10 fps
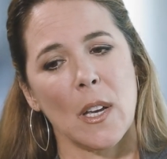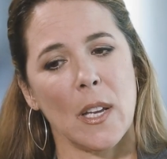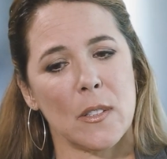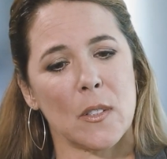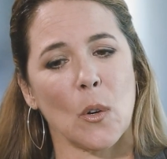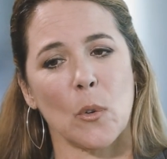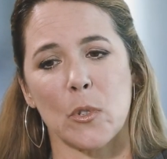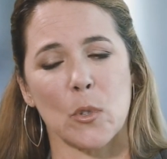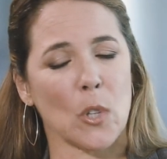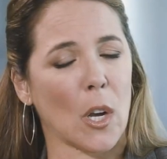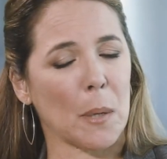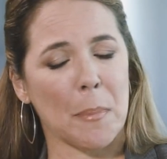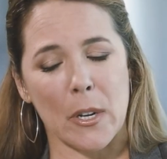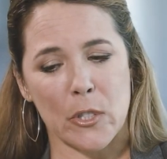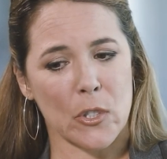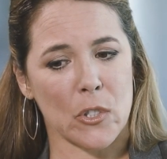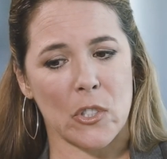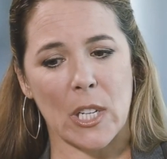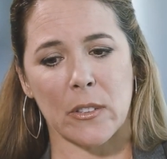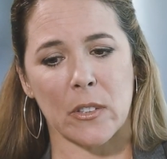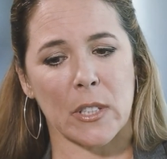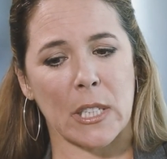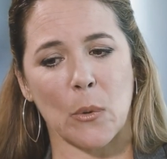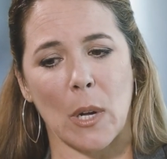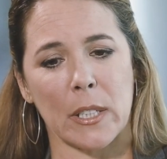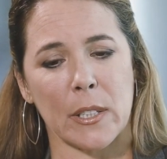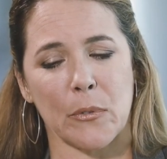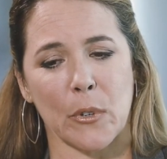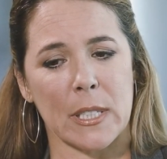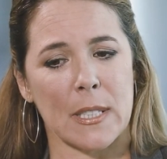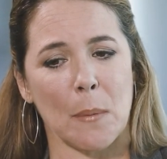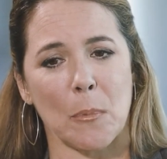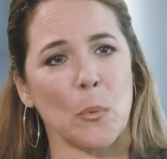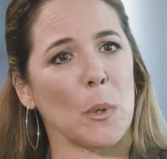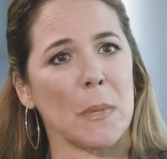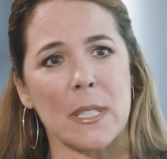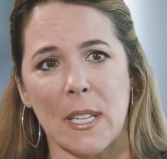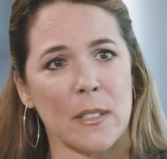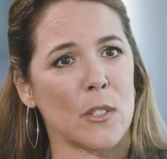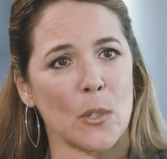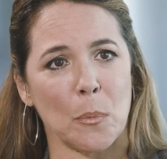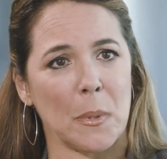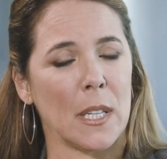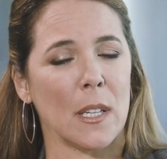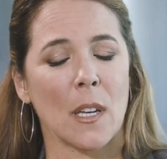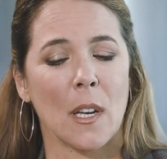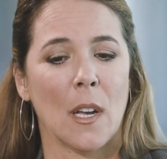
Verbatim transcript: And so to talk about just gender inequality, for example, women tend to be